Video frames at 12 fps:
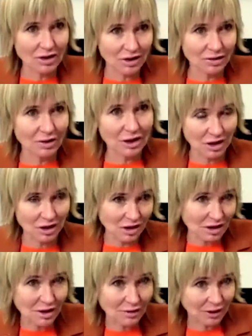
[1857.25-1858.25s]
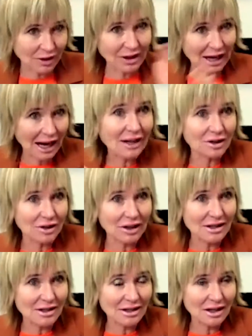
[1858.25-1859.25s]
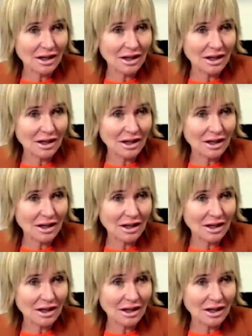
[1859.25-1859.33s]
divisions and different categories.